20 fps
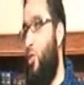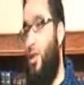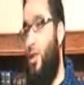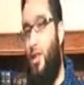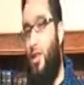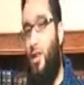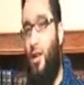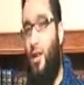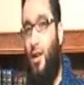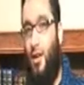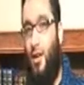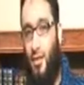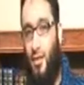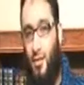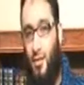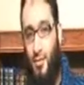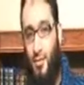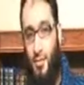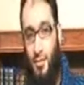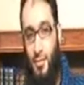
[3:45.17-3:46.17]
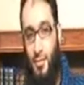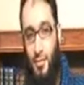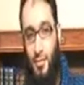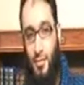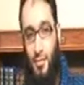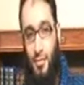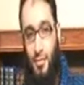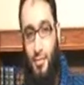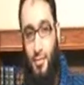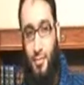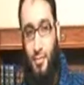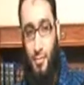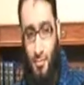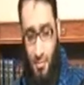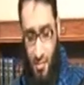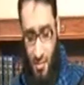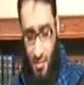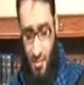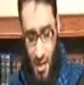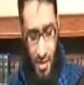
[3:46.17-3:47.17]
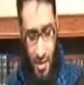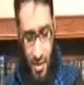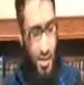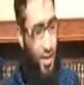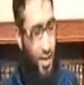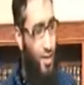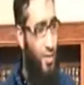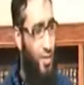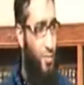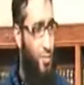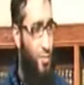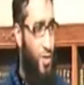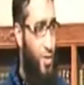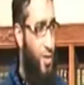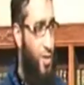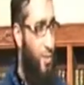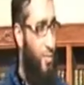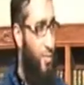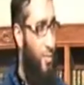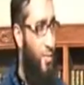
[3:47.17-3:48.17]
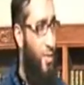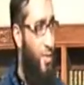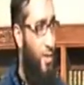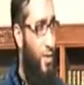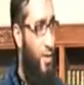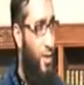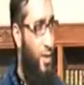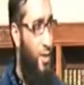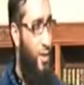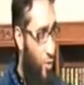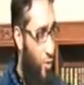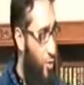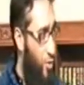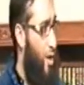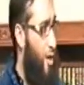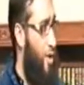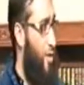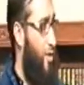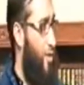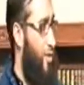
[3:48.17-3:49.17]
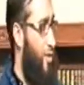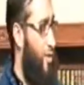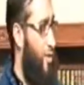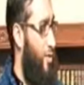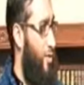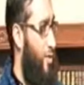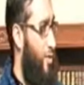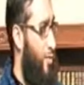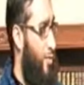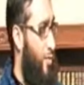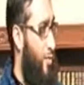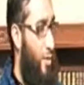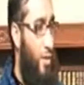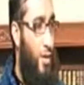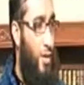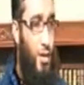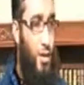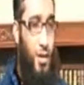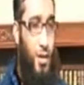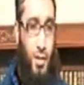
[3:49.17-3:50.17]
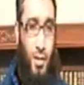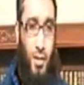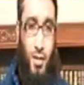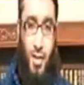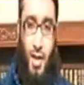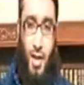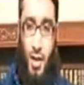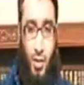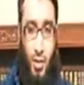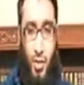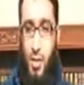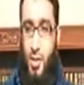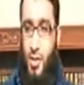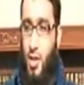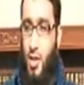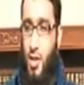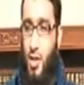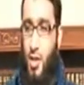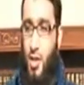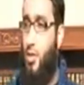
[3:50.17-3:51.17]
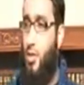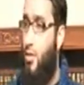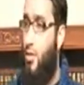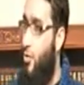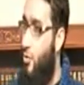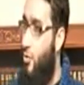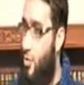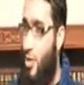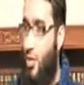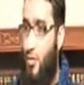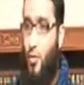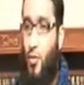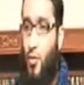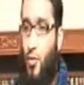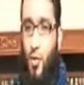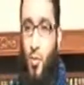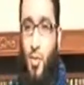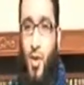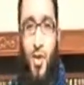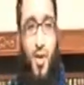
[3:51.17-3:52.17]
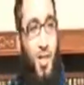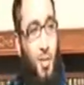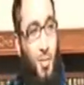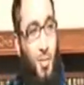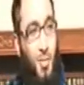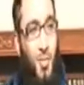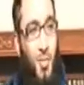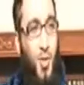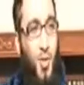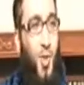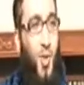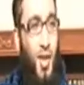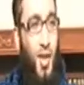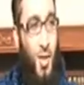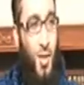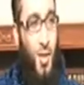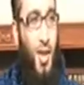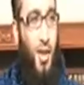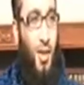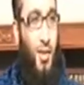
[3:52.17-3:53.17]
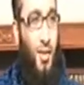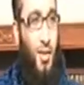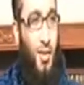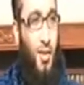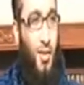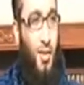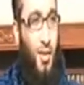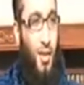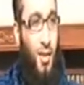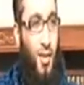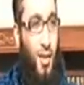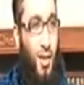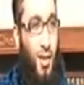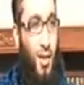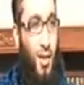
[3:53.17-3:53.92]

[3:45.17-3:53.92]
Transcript: He was 29. Intelligent Muslim, good-hearted, had good intention, concern for the Ummah, the symptoms we explained.